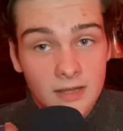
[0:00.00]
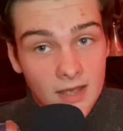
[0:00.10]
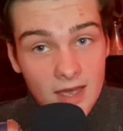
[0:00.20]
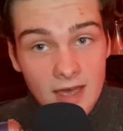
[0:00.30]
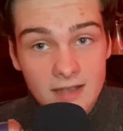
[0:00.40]

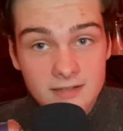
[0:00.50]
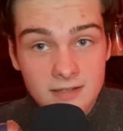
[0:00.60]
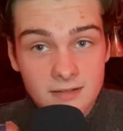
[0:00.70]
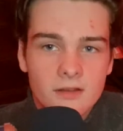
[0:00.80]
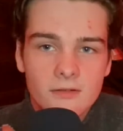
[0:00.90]

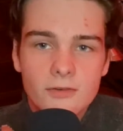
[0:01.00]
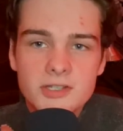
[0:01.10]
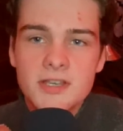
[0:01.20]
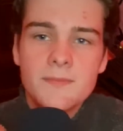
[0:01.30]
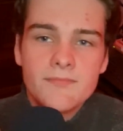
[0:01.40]
acting. First
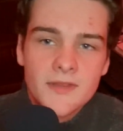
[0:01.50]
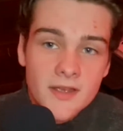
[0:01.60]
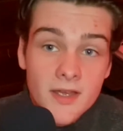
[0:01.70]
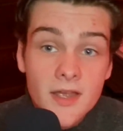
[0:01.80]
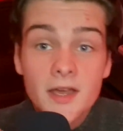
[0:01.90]
thing,
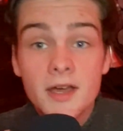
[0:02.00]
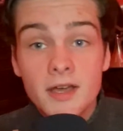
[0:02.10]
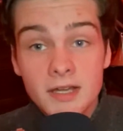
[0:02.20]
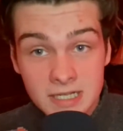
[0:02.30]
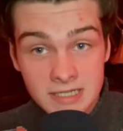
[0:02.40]

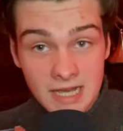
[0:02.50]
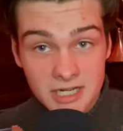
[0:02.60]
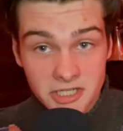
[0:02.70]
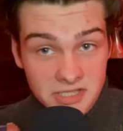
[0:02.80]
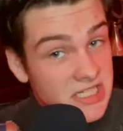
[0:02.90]
connections.